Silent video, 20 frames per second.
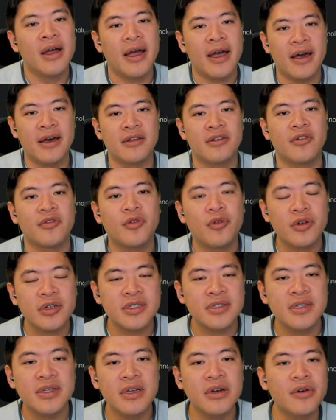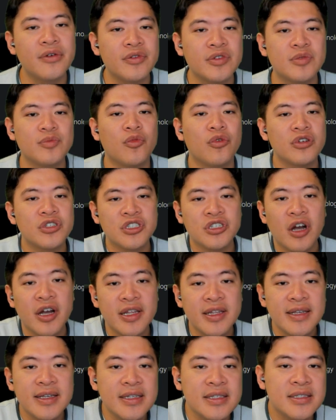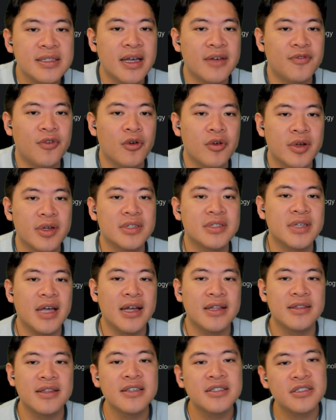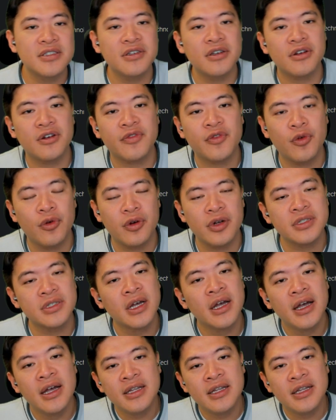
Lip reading: And, of course, Neo is more Chinese focused. And this year, of course,